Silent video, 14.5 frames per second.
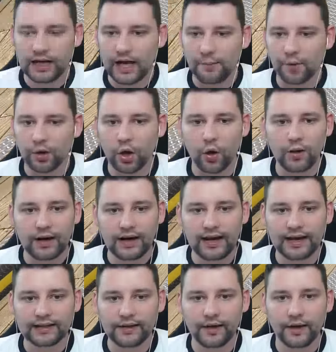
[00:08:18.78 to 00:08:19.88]
And we'll go
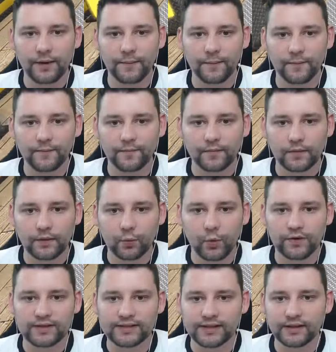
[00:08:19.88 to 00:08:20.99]
collect,
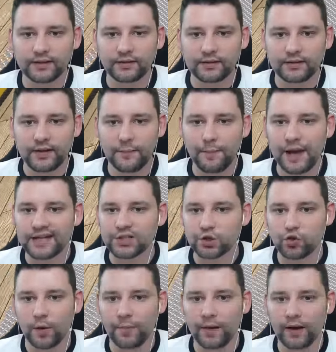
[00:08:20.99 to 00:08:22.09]
where is it? The mask
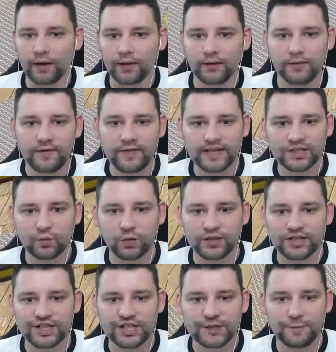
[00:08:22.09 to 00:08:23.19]
dropper. This one.
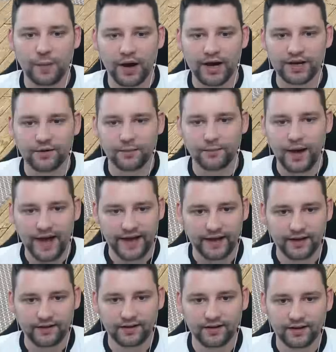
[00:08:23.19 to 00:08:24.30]

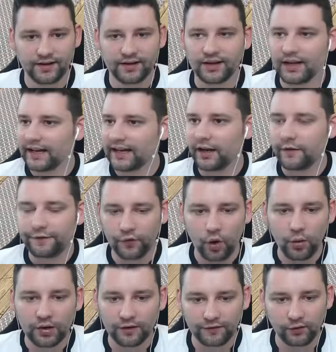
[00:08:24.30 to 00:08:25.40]
Spider-Man. Can I afford, oh,
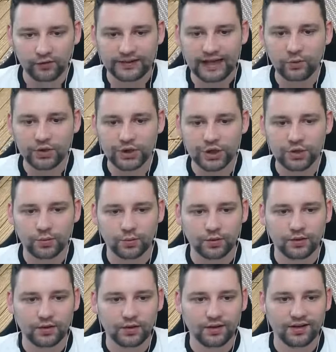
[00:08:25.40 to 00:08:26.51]
I can afford that one too.
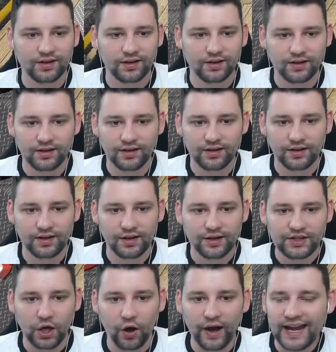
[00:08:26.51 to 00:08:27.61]

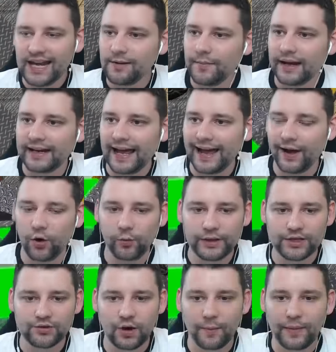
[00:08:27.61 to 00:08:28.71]
The Iron Man helmet
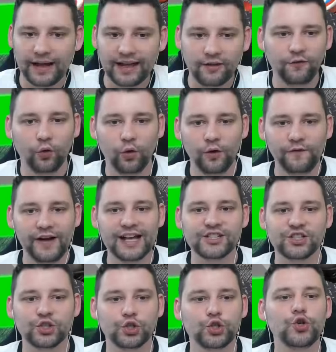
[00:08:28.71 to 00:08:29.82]
dropper. That's
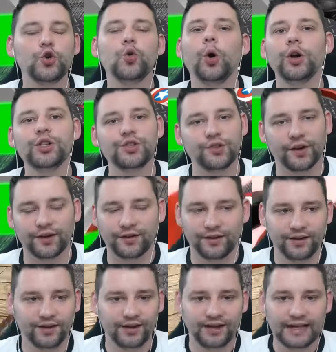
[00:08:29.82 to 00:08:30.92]
4,200.
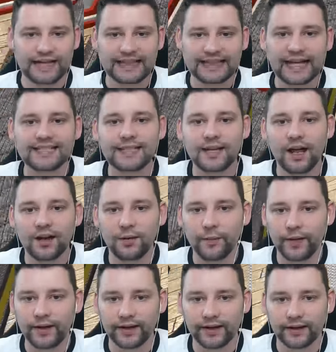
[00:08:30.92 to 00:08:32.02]
That's a lot of
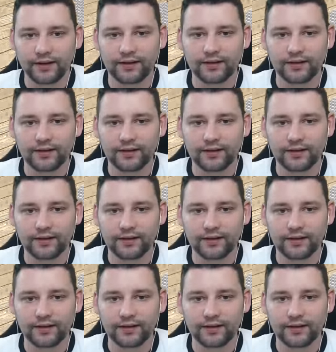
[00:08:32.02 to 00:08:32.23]
money.